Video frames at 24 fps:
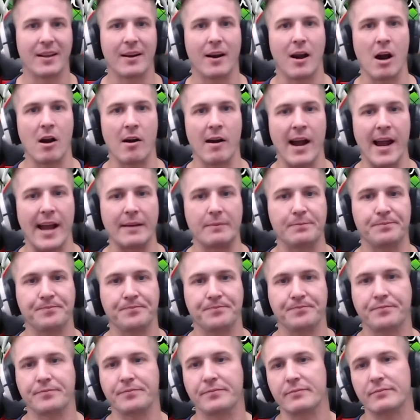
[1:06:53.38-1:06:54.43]
All right.
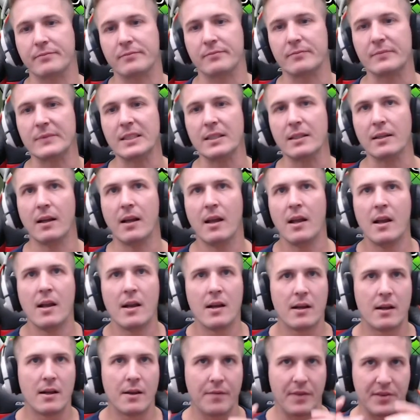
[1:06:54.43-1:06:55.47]

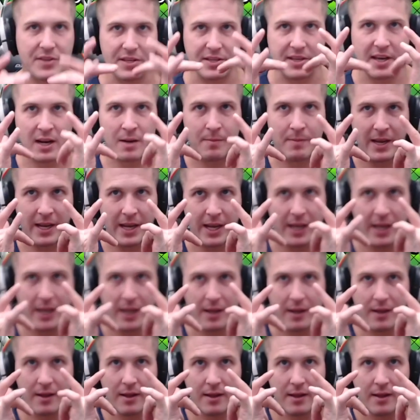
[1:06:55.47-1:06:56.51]
This is going to be